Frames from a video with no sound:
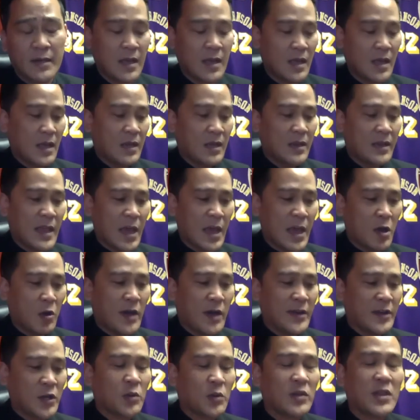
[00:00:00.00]
Now, I know
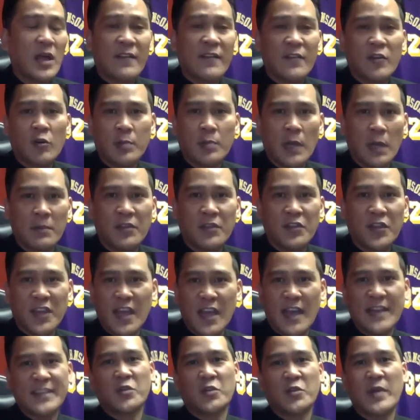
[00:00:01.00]
a lot of you are probably thinking, I
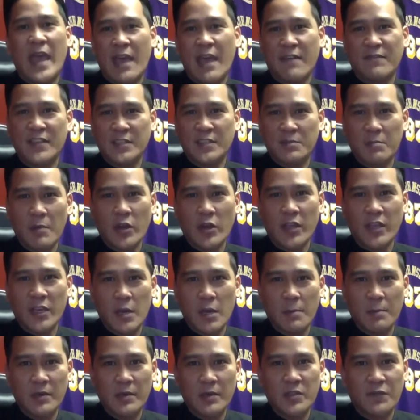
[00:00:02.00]
don't have these market
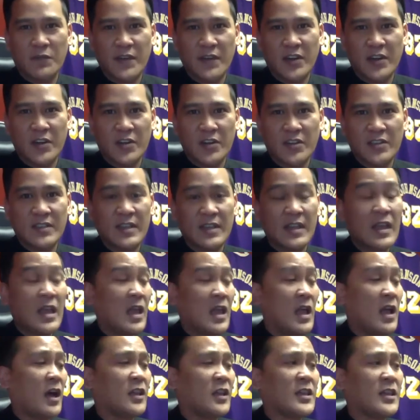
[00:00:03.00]
numbers or figures.
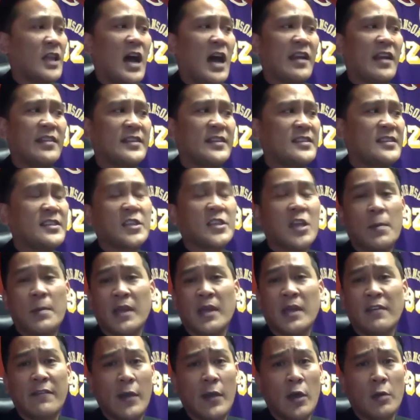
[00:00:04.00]
A lot of this is coming
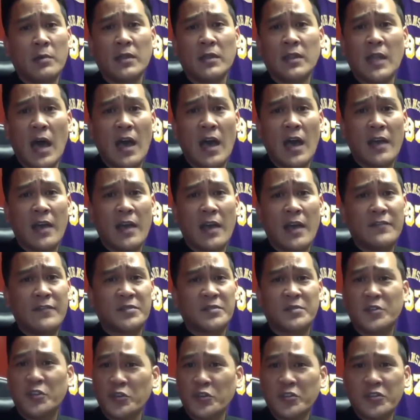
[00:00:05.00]
available live. Just
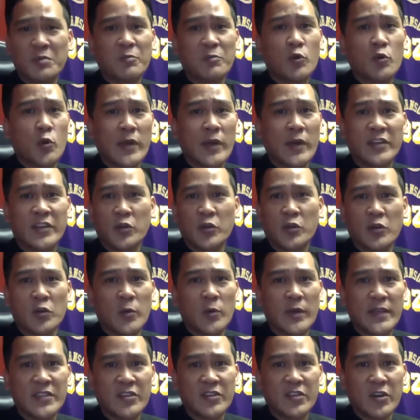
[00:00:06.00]
do some quick Google
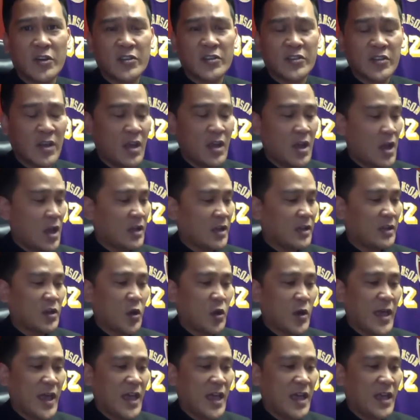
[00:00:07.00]
research. Go
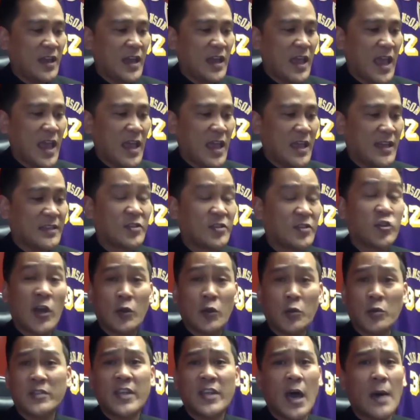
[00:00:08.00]
ahead and try to
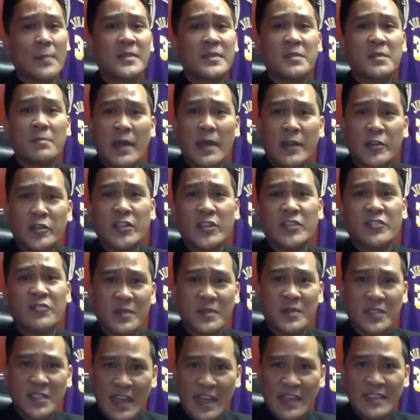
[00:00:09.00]
adopt some metrics from
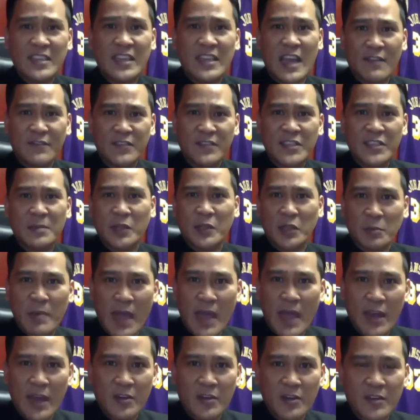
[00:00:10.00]
states that have similar
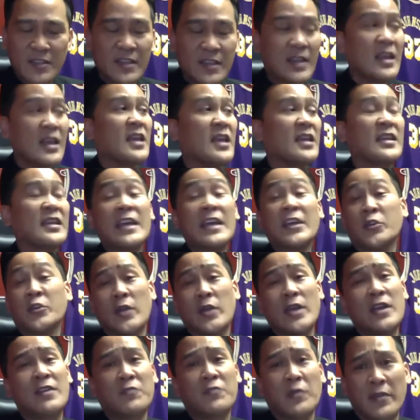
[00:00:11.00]
patterns. Get
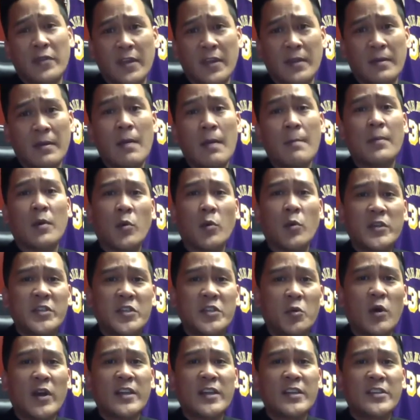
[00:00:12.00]
creative with it. But what you
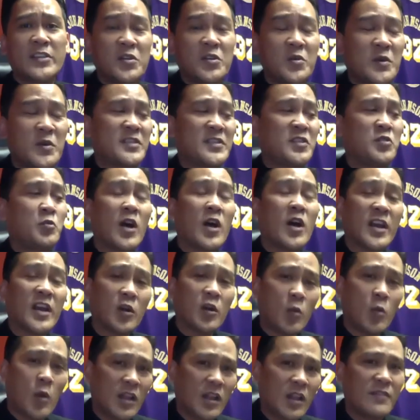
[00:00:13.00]
want to do is you want to
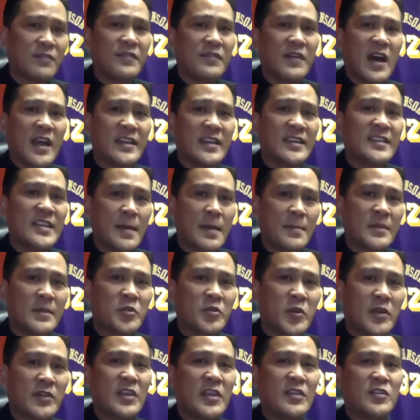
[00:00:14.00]
qualify and demonstrate
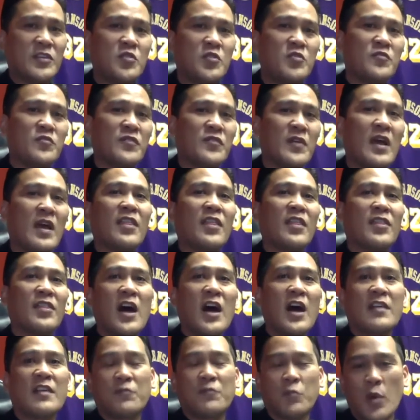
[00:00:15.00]
that you've thought
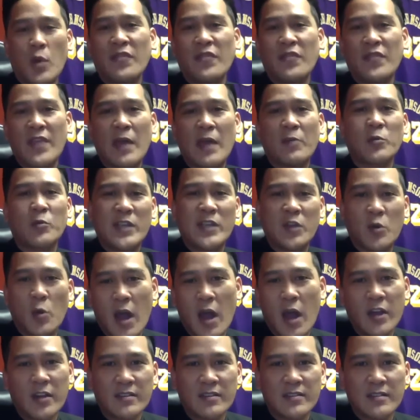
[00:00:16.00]
of what that
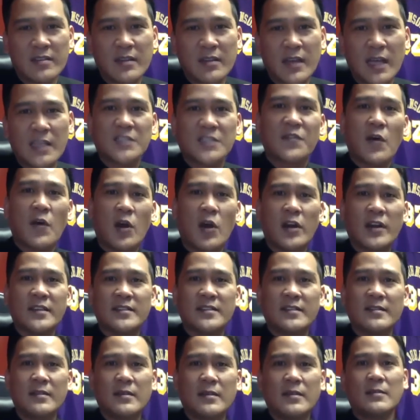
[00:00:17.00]
requires as far as
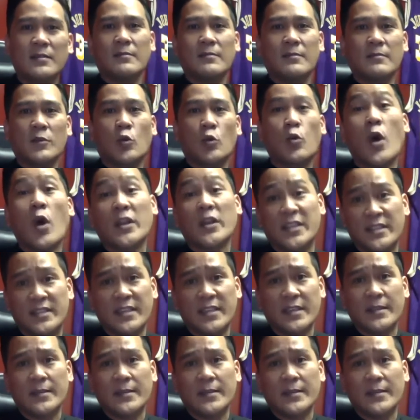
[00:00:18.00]
quantity.